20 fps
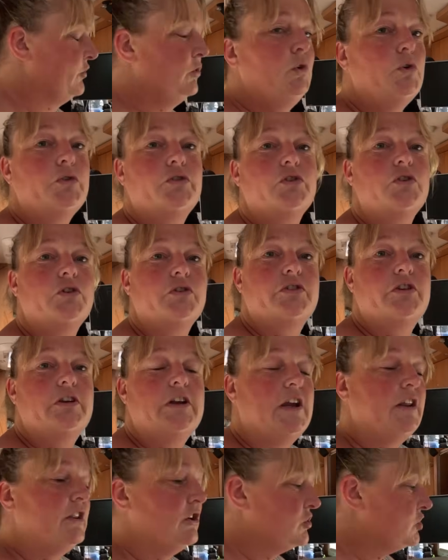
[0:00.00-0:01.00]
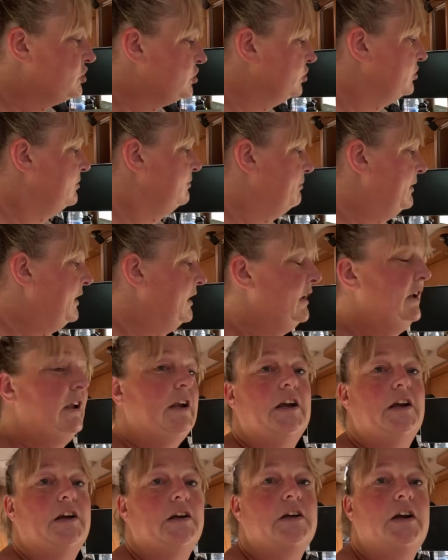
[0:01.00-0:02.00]
all sorts in here that shouldn't be in
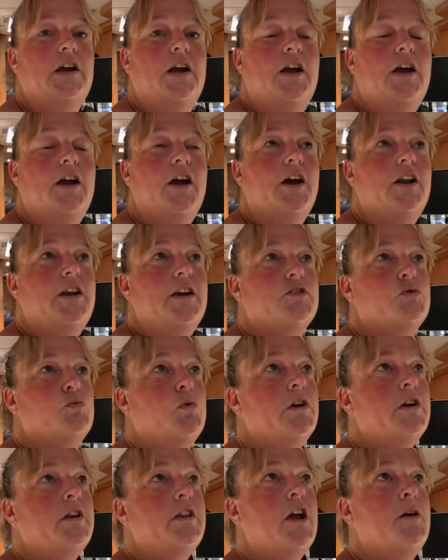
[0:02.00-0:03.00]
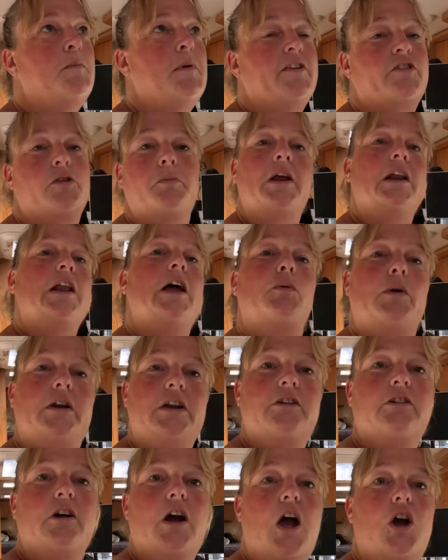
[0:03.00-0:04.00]
here, and it's one of them, it's a bit like when
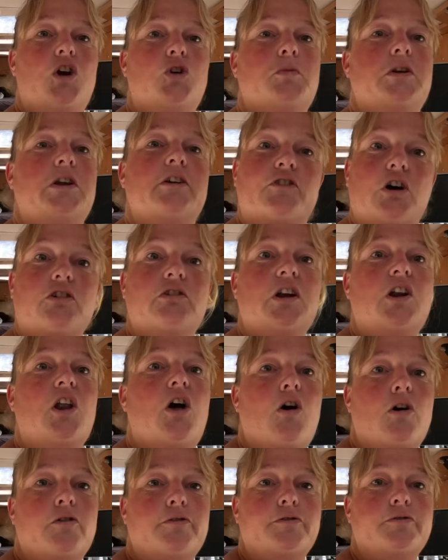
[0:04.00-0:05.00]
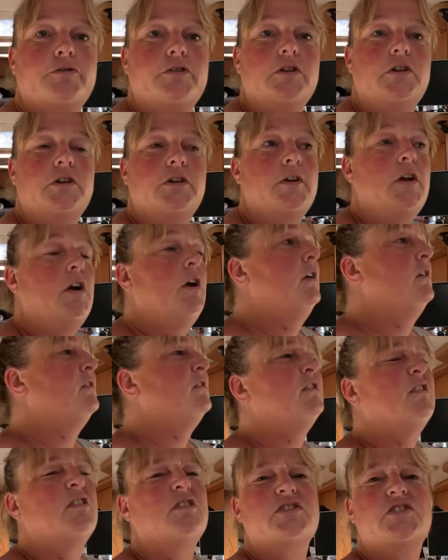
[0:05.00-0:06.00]
you're at home and you've got a loft.
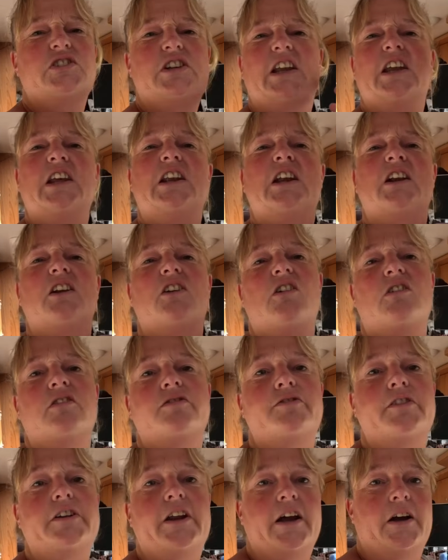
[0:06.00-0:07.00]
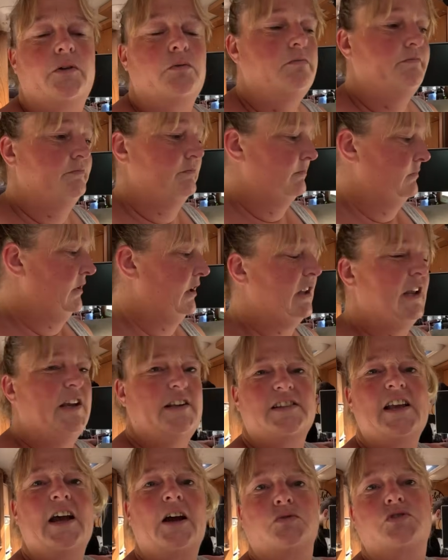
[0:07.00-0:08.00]
Oh, stick it in loft for now,
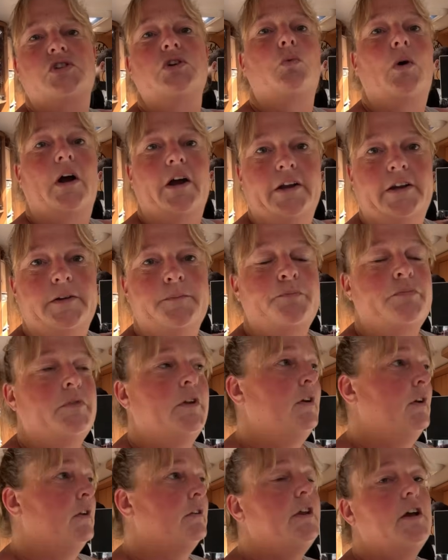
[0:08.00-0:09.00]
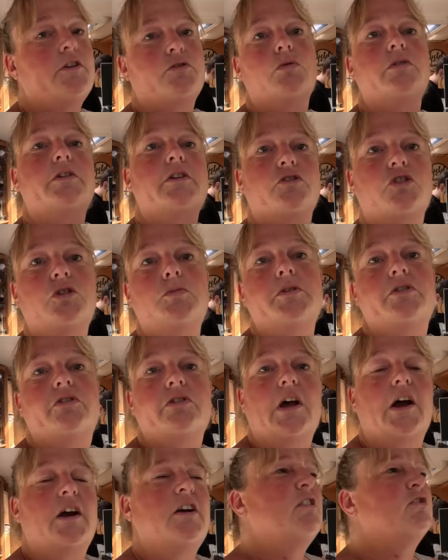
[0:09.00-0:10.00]
it's out of way. That's what this cupboard's
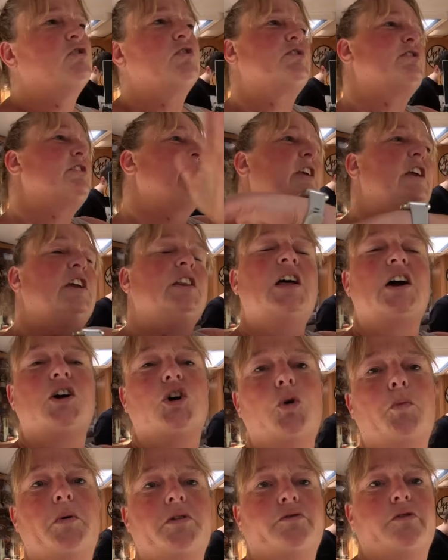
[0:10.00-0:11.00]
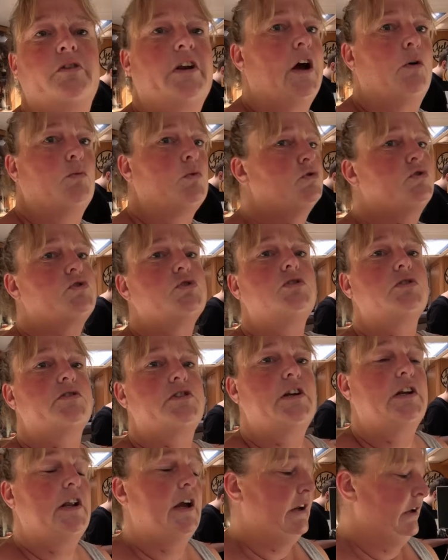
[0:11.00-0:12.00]
like. Oh, just stick it in that cupboard for now, we'll sort
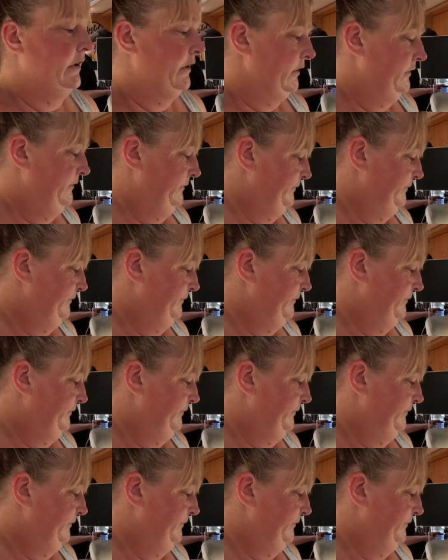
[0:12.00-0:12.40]
it later.